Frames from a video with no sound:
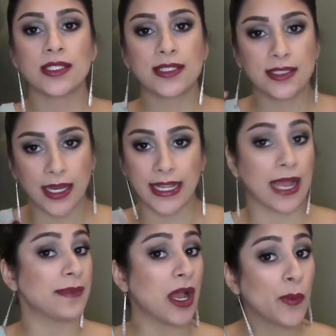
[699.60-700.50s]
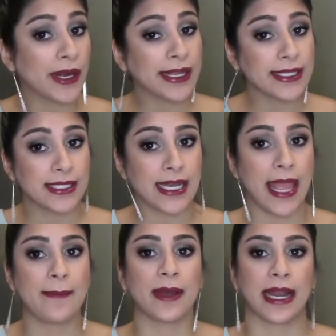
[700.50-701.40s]
Stunning. I'm not wearing it
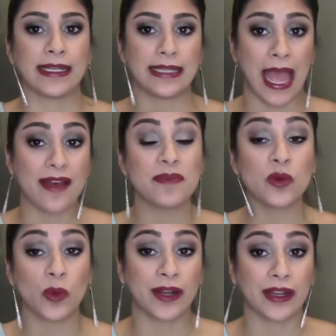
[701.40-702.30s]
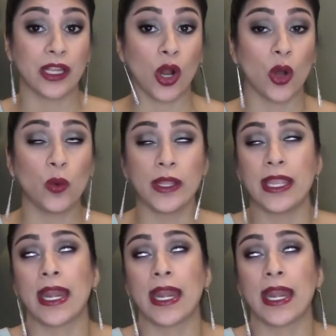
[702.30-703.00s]
today, but I have been wearing it all week,